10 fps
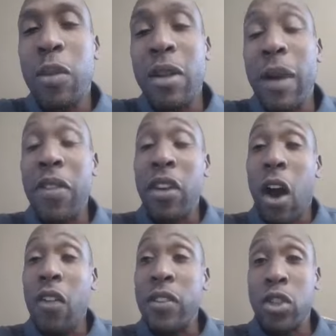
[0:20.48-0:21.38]
bit about the
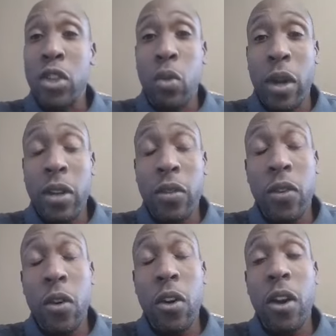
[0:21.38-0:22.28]
office you're running
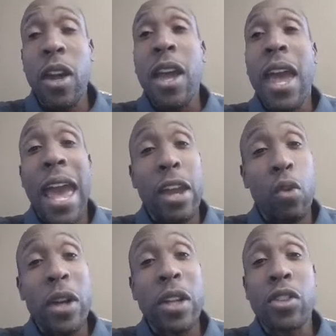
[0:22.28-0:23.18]
for and
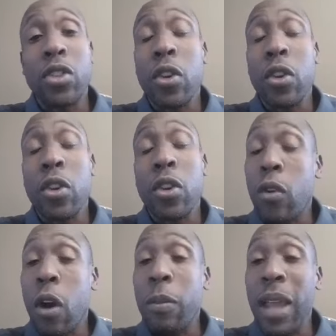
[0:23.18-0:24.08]
what is your
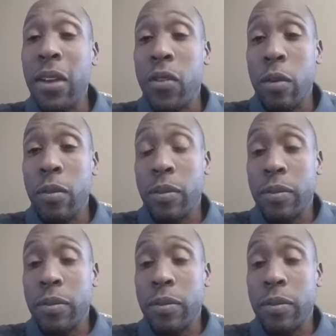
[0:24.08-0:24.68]
overall platform?